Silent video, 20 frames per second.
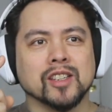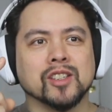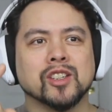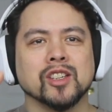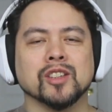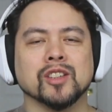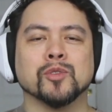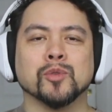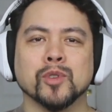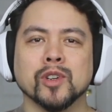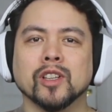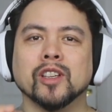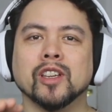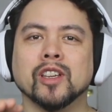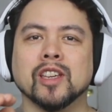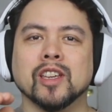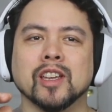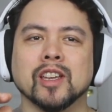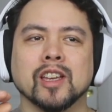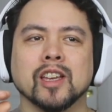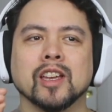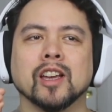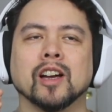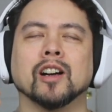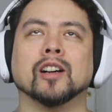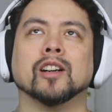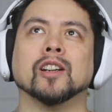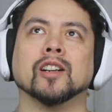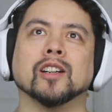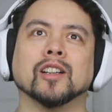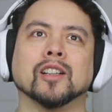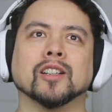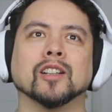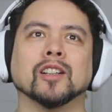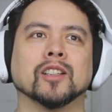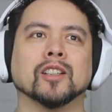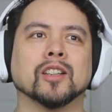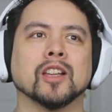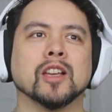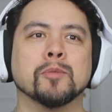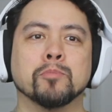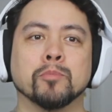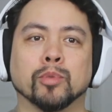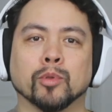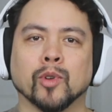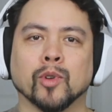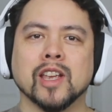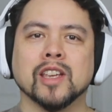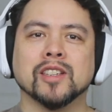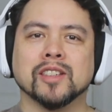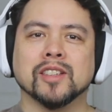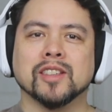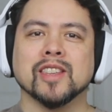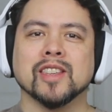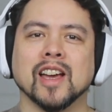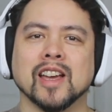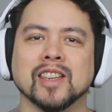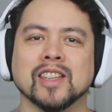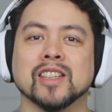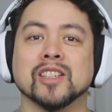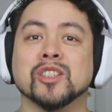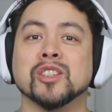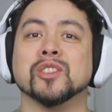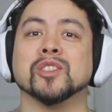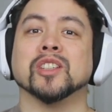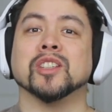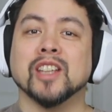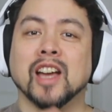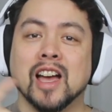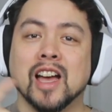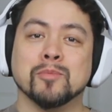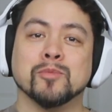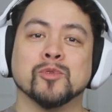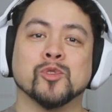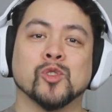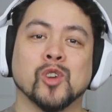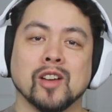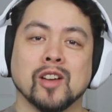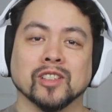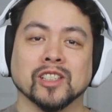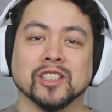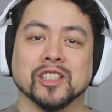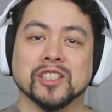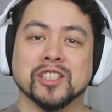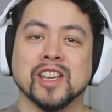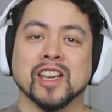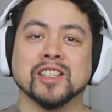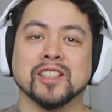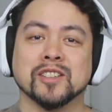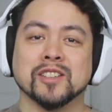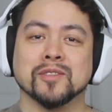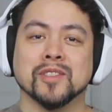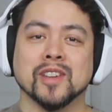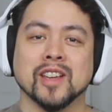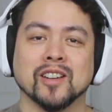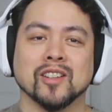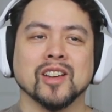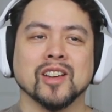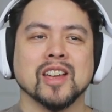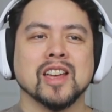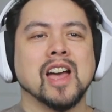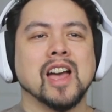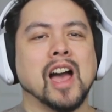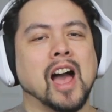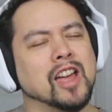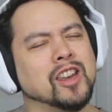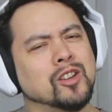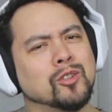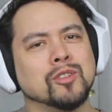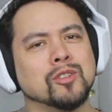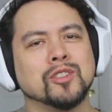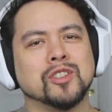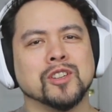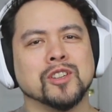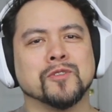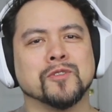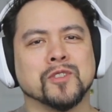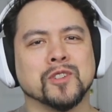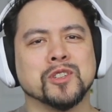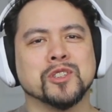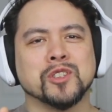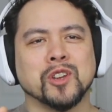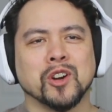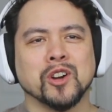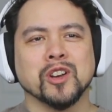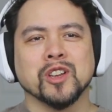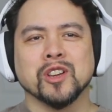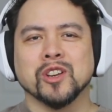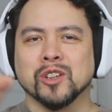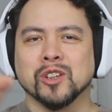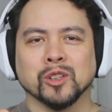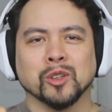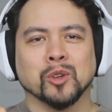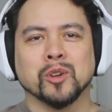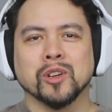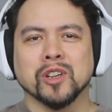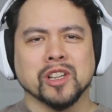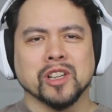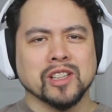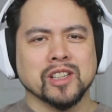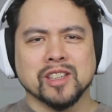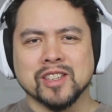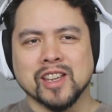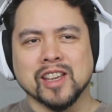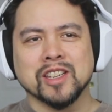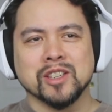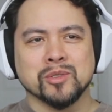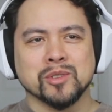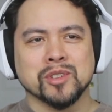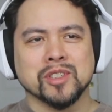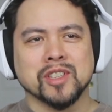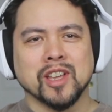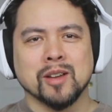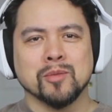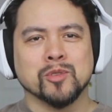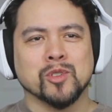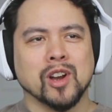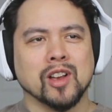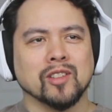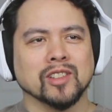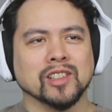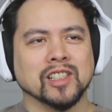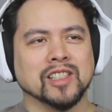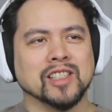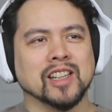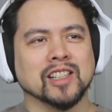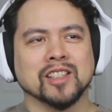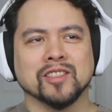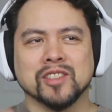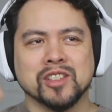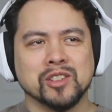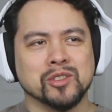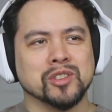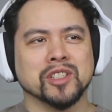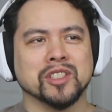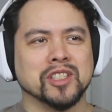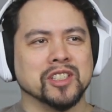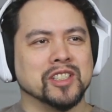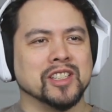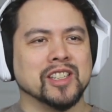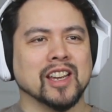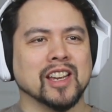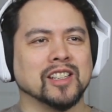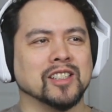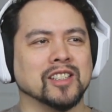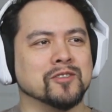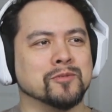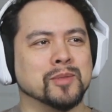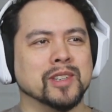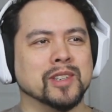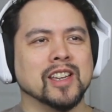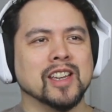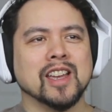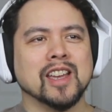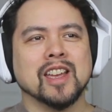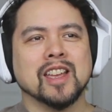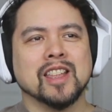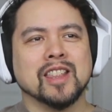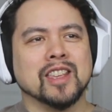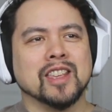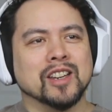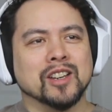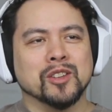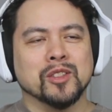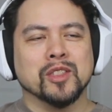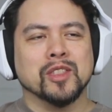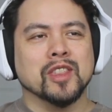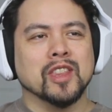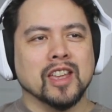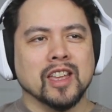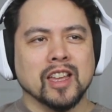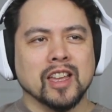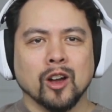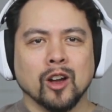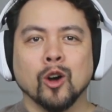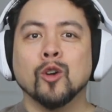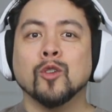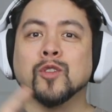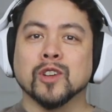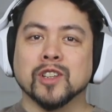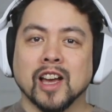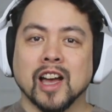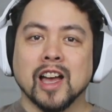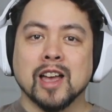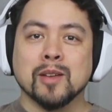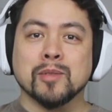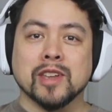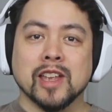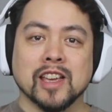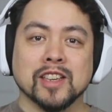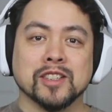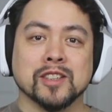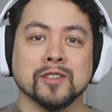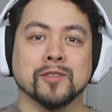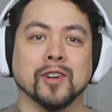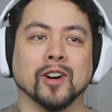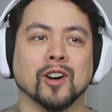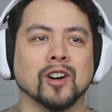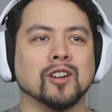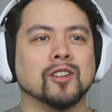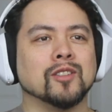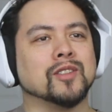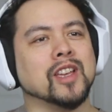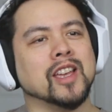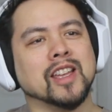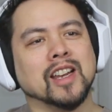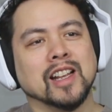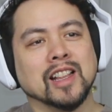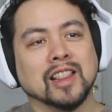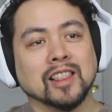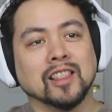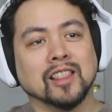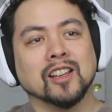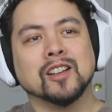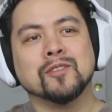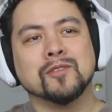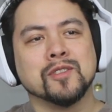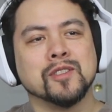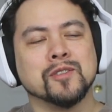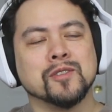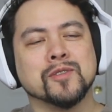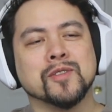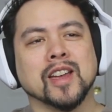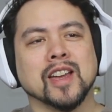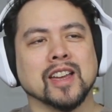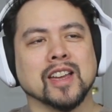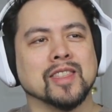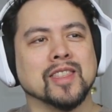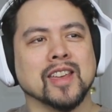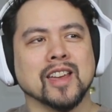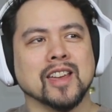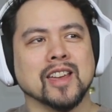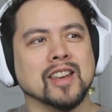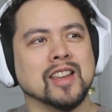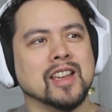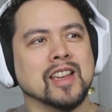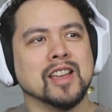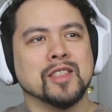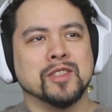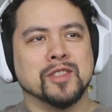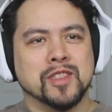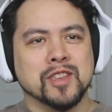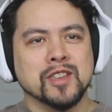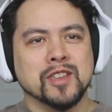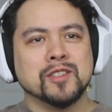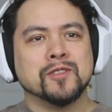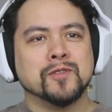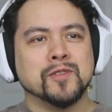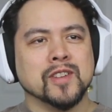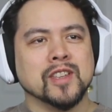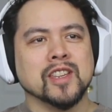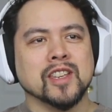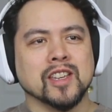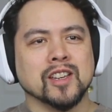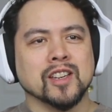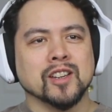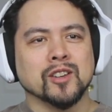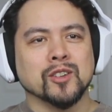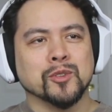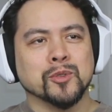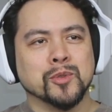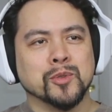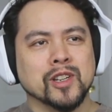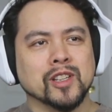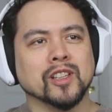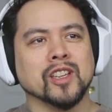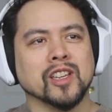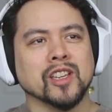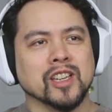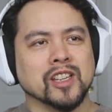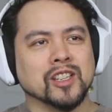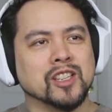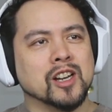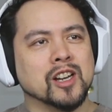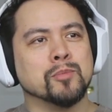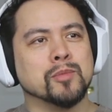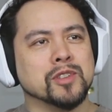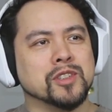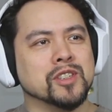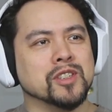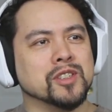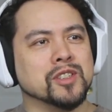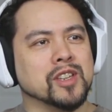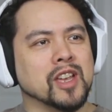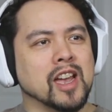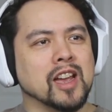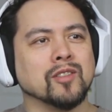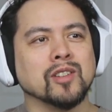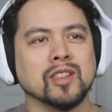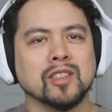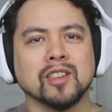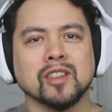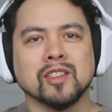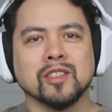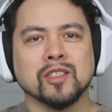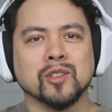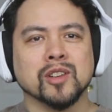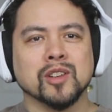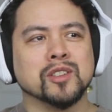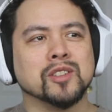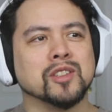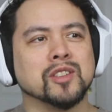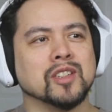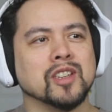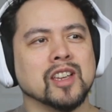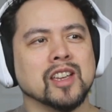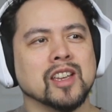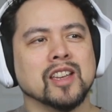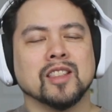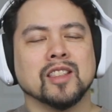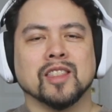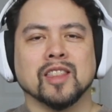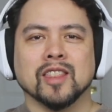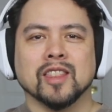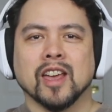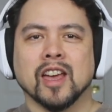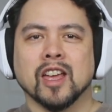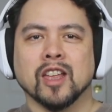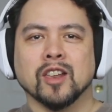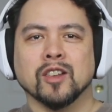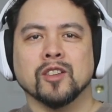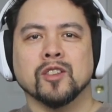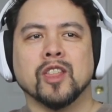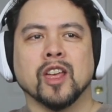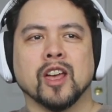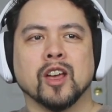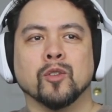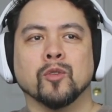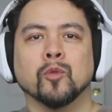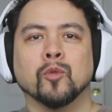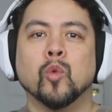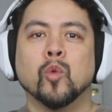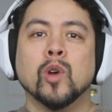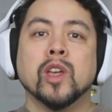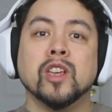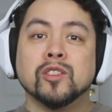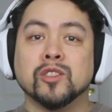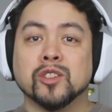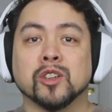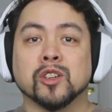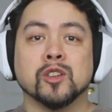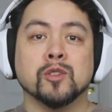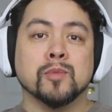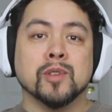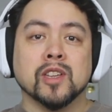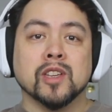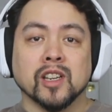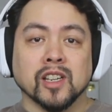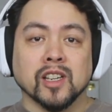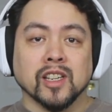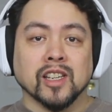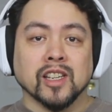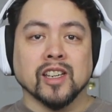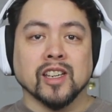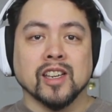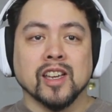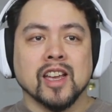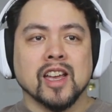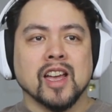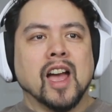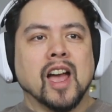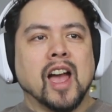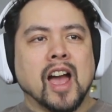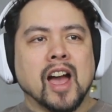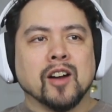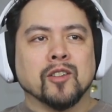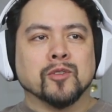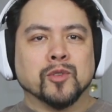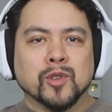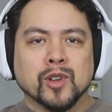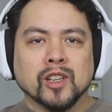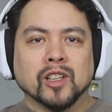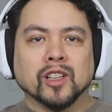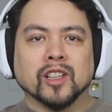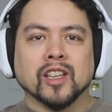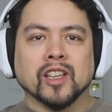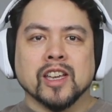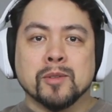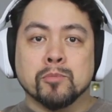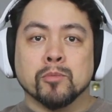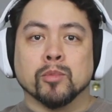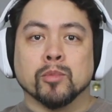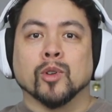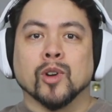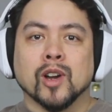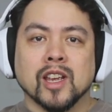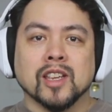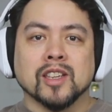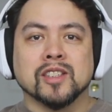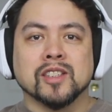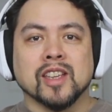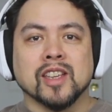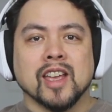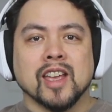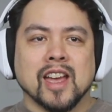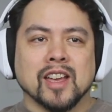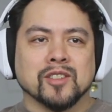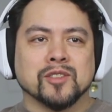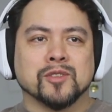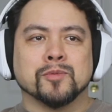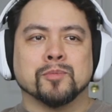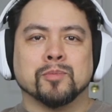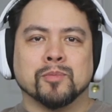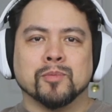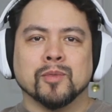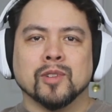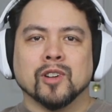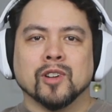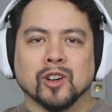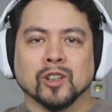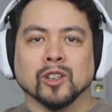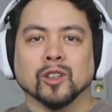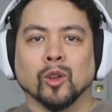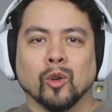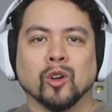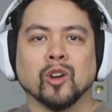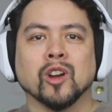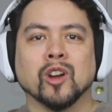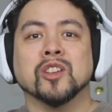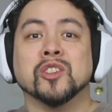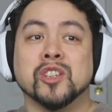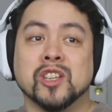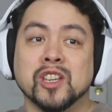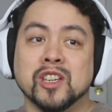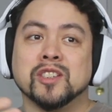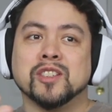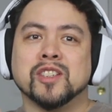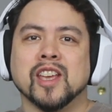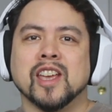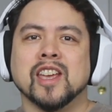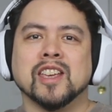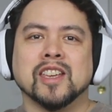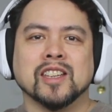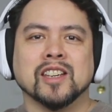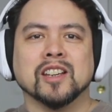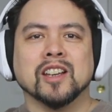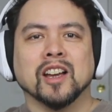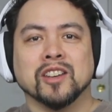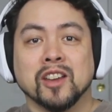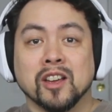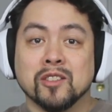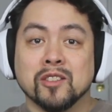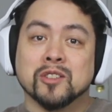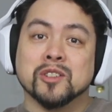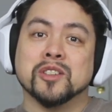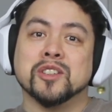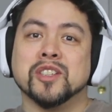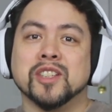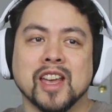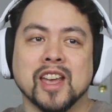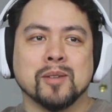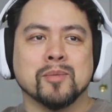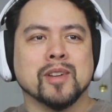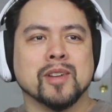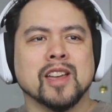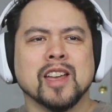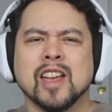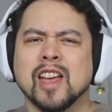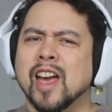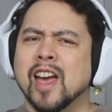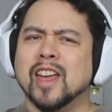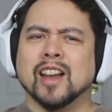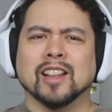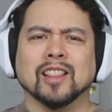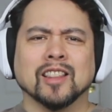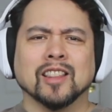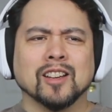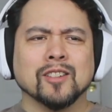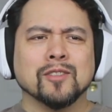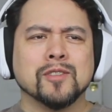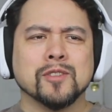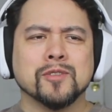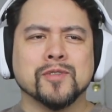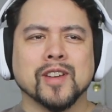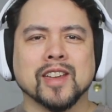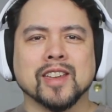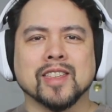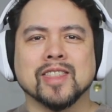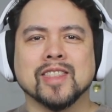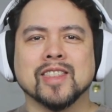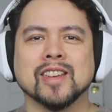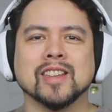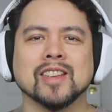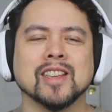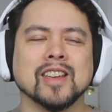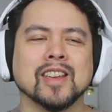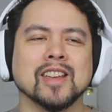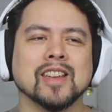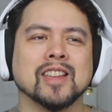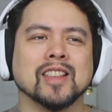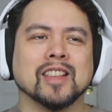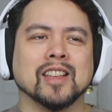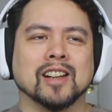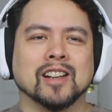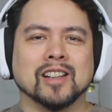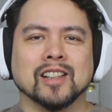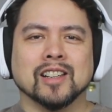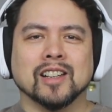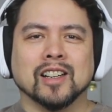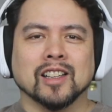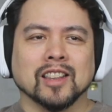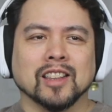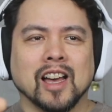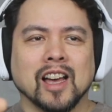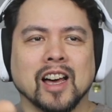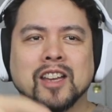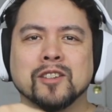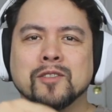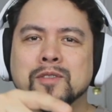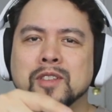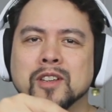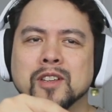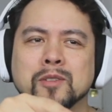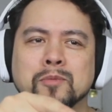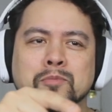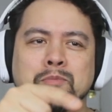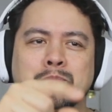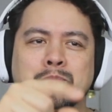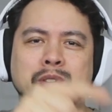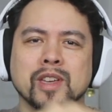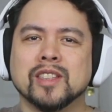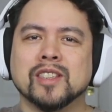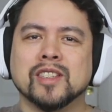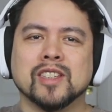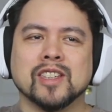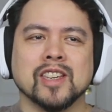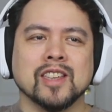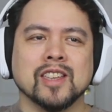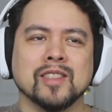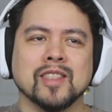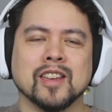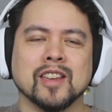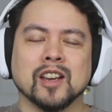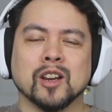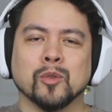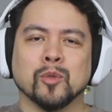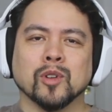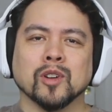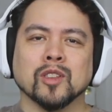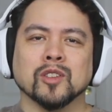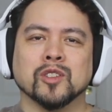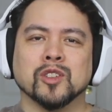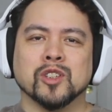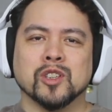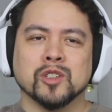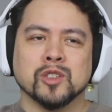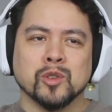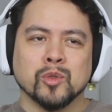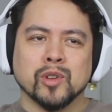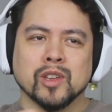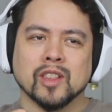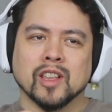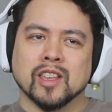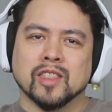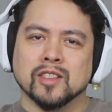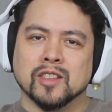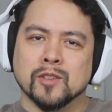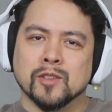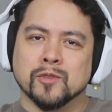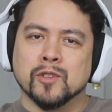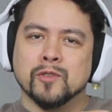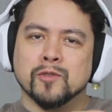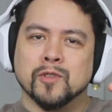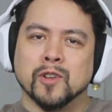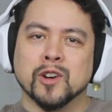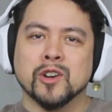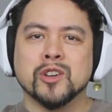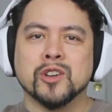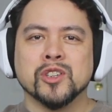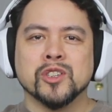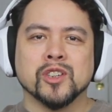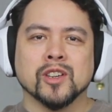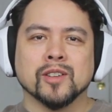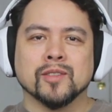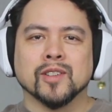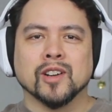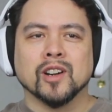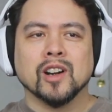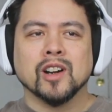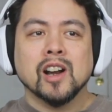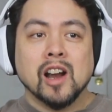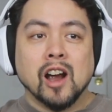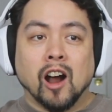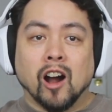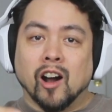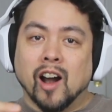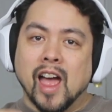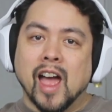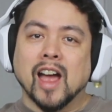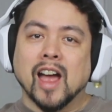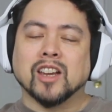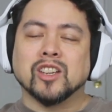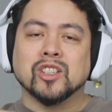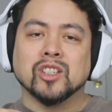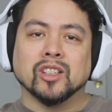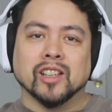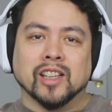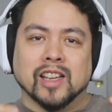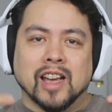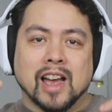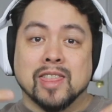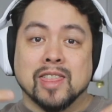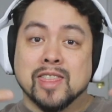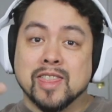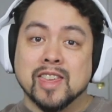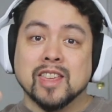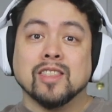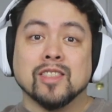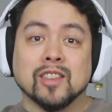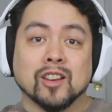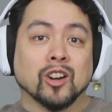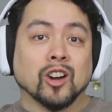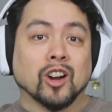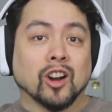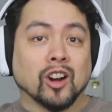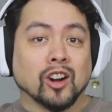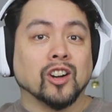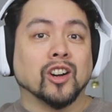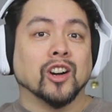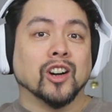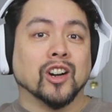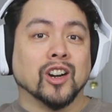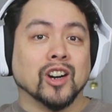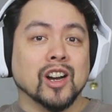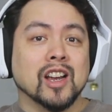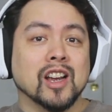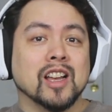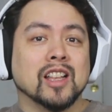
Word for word: She's really uh, embraced the idea she's a time traveling detective now. I know when she first started, her lore didn't say she was time traveling detective. She was just a detective. But you know, over time it has evolved, and I love the fact that this video really encompasses everything there is that that we as a community have really embraced as her lore and she's taken it another step. And I love the fact that uh, a lot of the bits in there where she's doing like the different versions of her are actually, I think they're her.